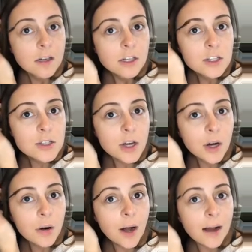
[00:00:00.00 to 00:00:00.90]

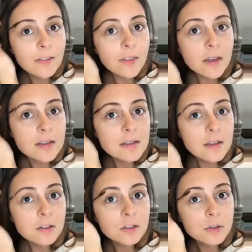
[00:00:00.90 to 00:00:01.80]
So having this
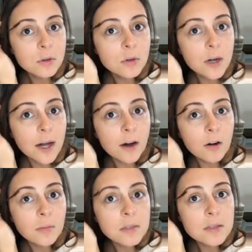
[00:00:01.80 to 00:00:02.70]
little tool
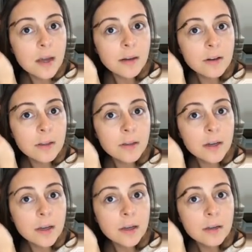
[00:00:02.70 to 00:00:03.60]
helps
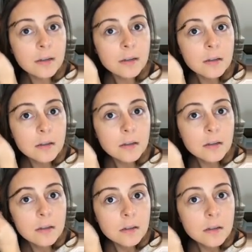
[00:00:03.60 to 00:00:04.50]
everything
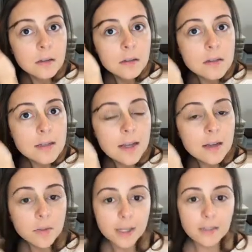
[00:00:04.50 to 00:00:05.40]
stay
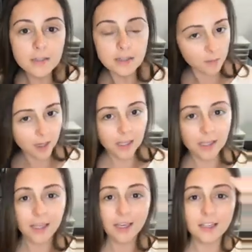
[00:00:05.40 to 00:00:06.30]
in place. And what I
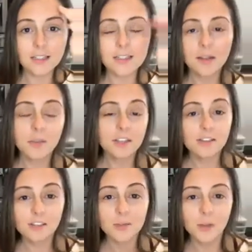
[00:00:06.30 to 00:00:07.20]
can't get to stay in place,
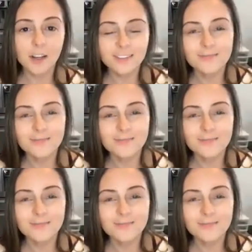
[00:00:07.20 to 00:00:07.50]
I'll just pluck.